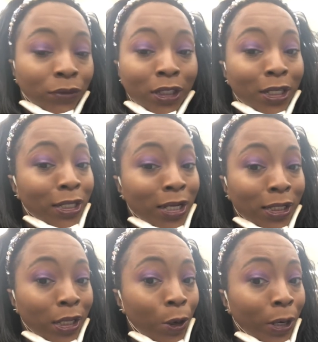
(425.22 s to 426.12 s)
Does not
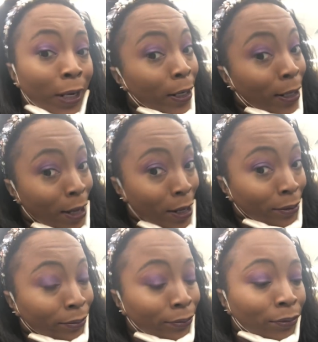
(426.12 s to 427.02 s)
say organic cotton.
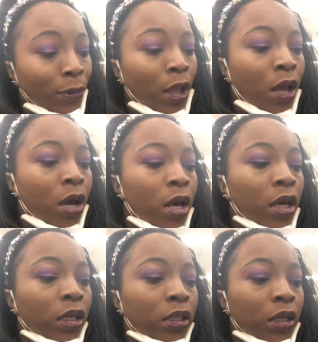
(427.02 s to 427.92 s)

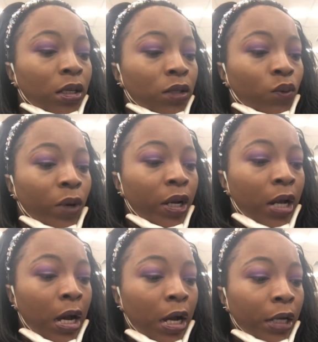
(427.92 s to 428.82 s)
It says
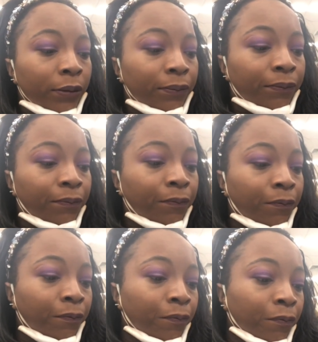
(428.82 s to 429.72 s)
Rayon.
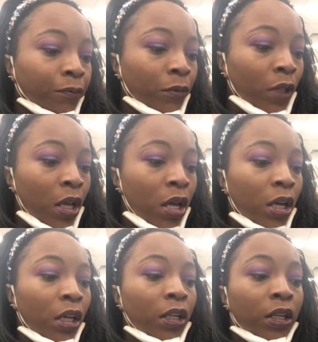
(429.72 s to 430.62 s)

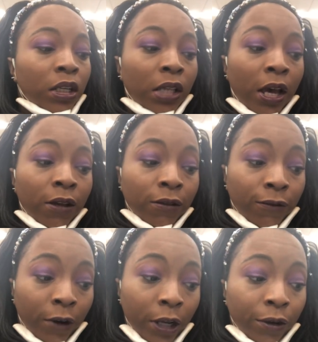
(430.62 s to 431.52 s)
It does have
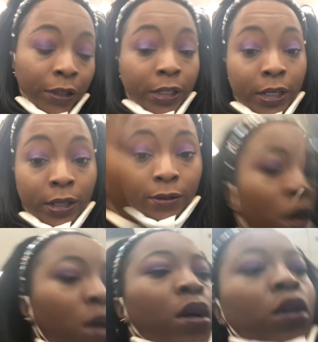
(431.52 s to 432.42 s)
fragrance in it.
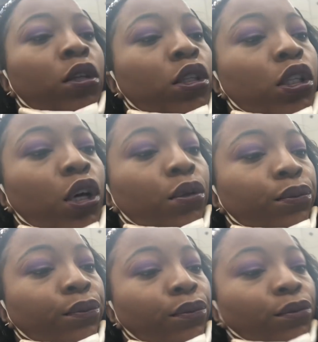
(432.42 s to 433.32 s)
So
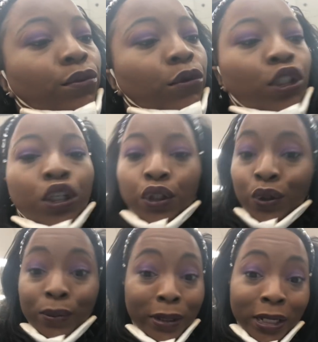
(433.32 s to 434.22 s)
don't use
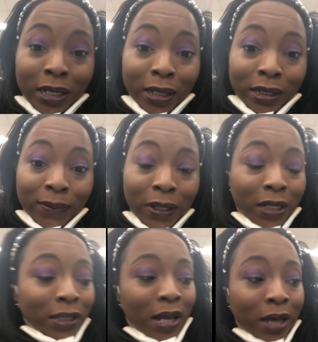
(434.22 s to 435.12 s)
Playtex because
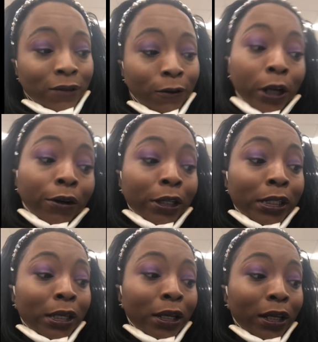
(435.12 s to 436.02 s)
it has fragrance
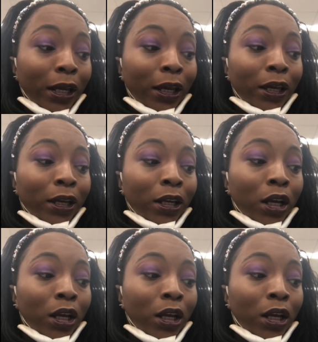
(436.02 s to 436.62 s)
in it, and